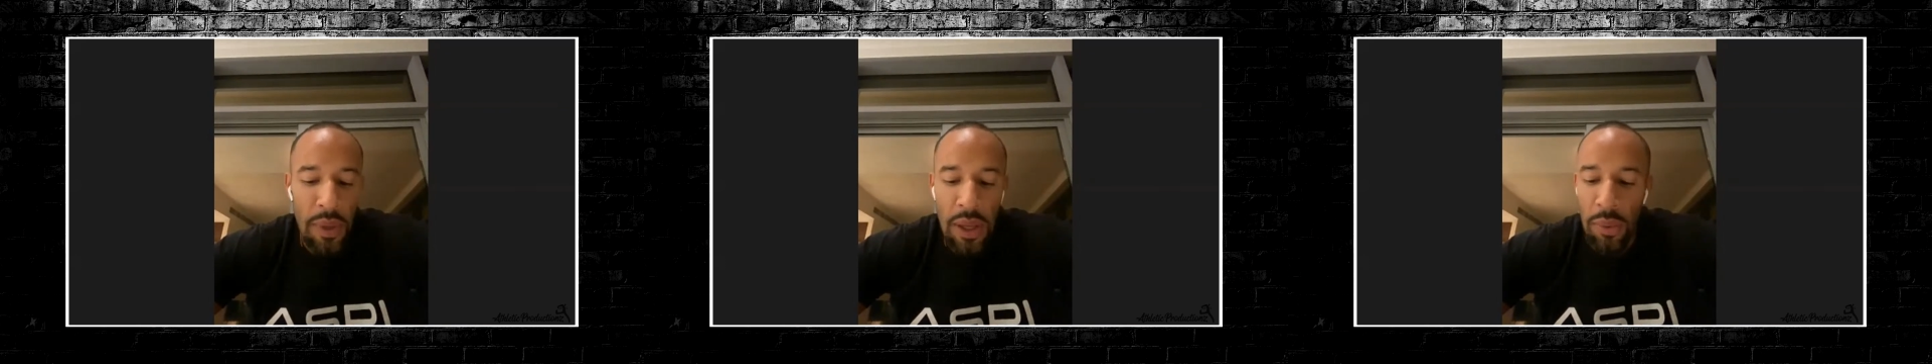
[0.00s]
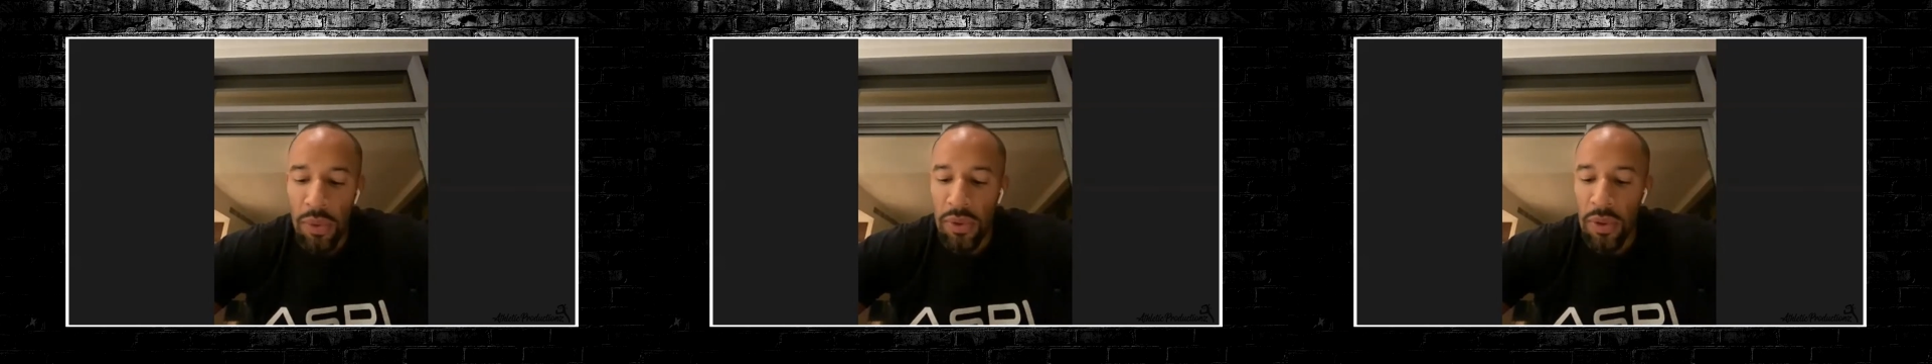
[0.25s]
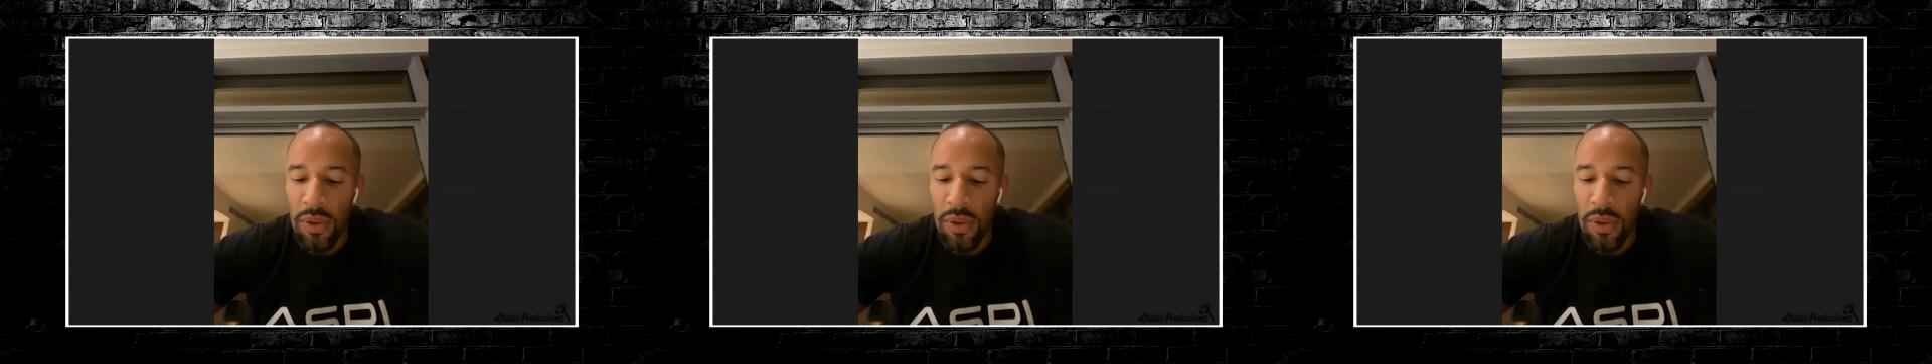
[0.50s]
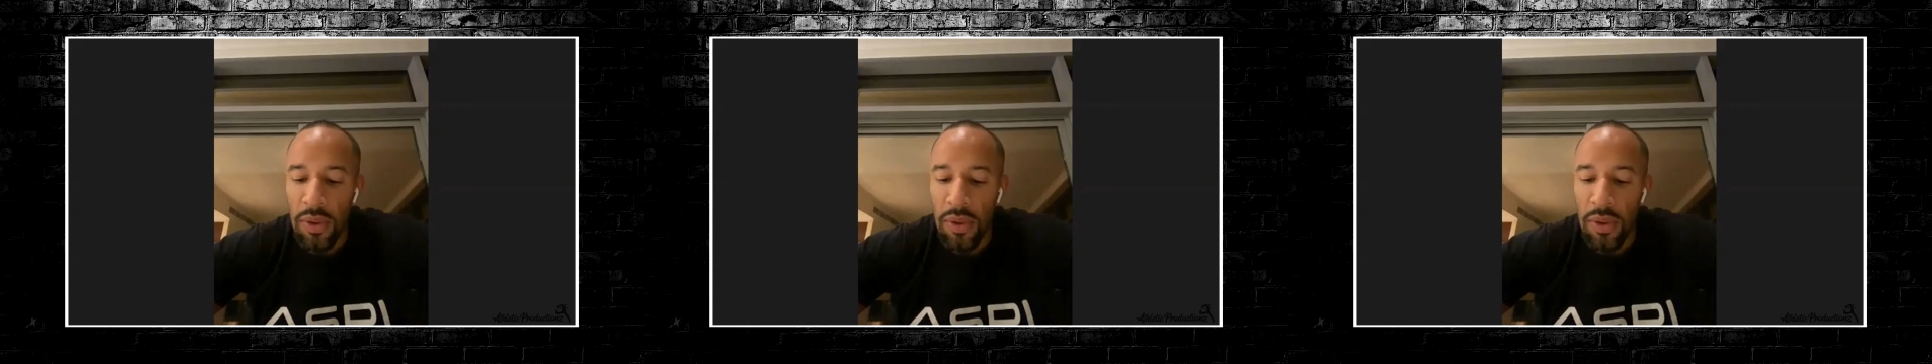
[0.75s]
It wasn't
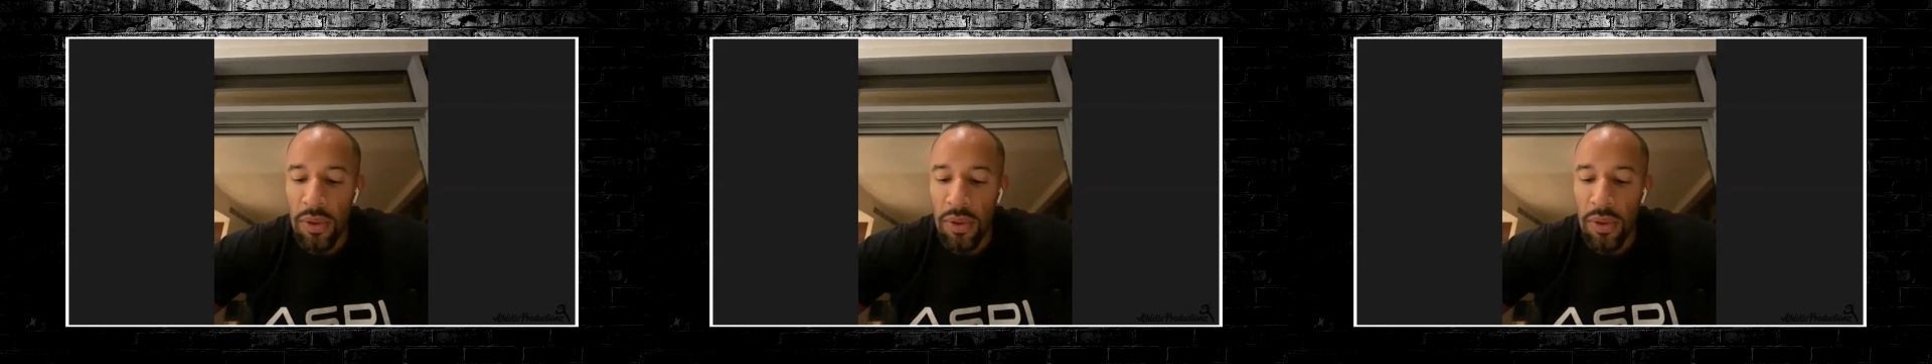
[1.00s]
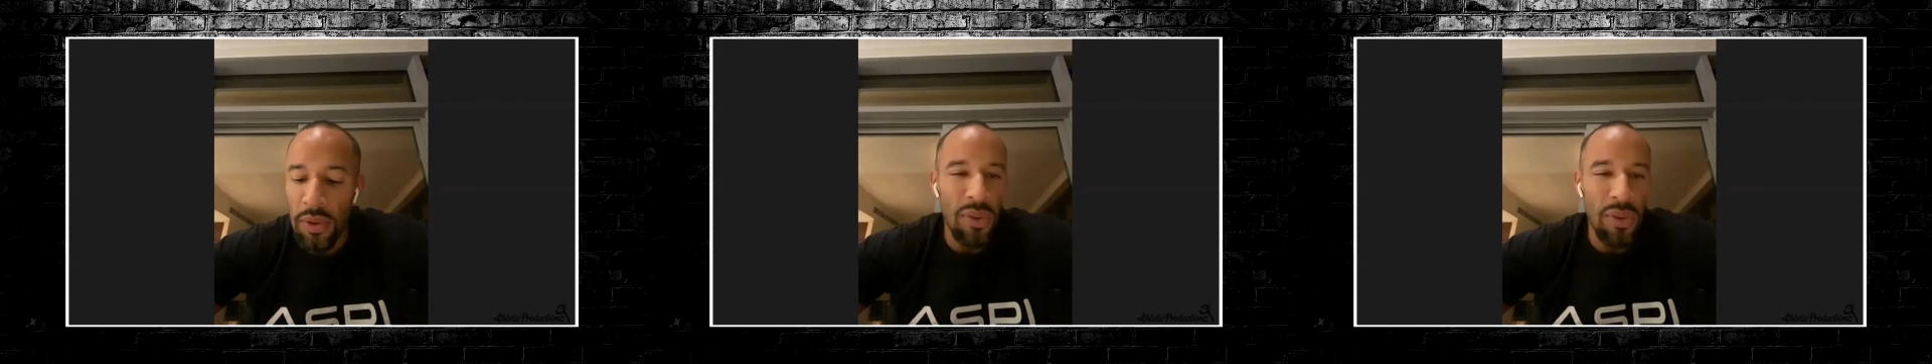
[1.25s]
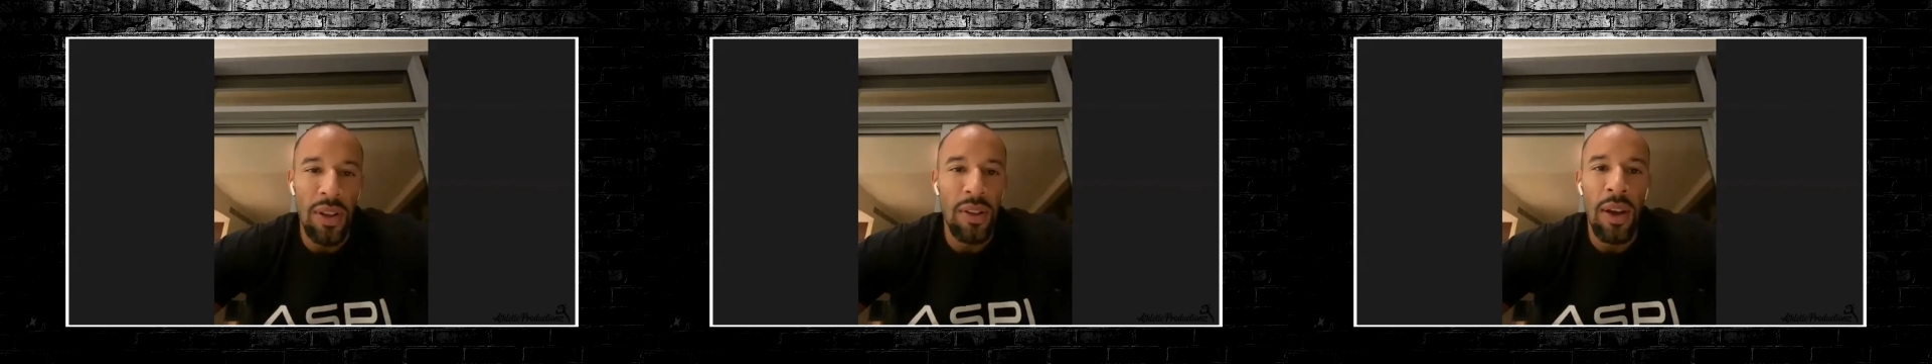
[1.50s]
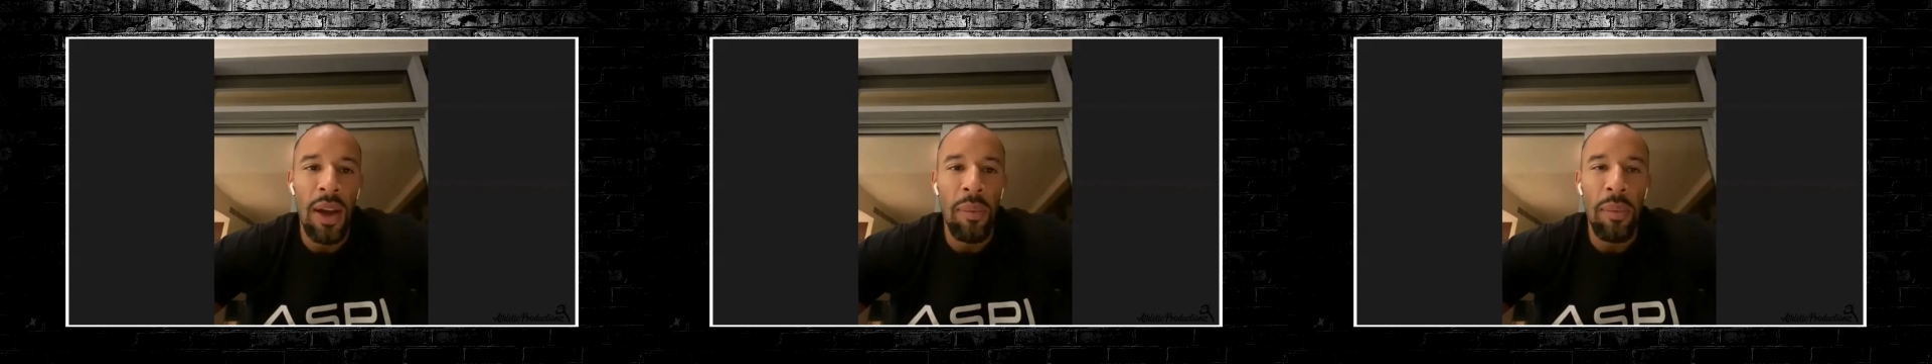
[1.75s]
the
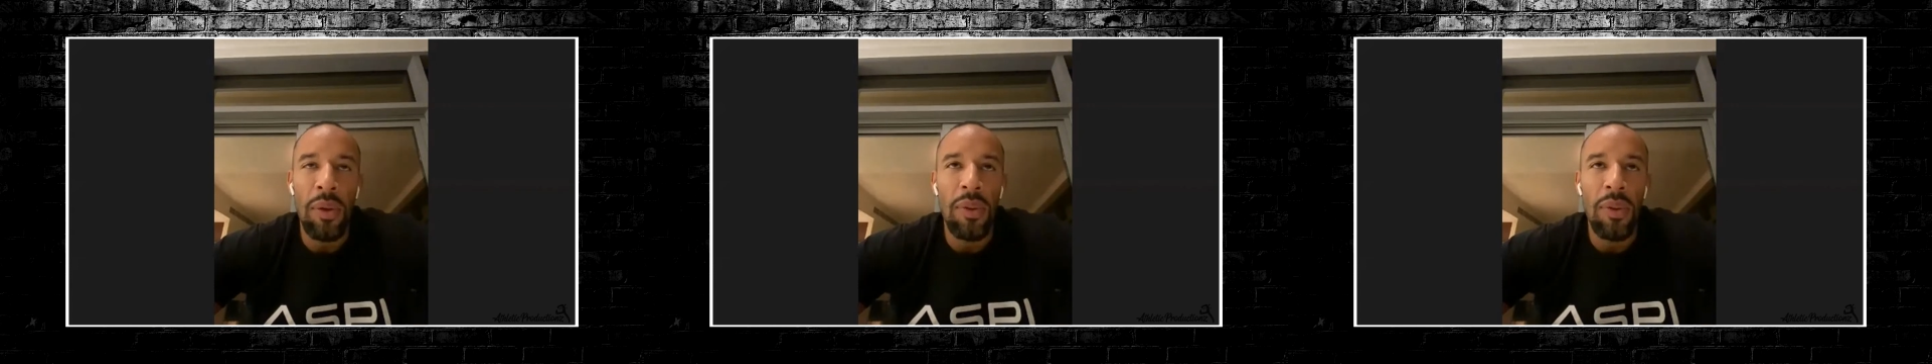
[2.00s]
time though.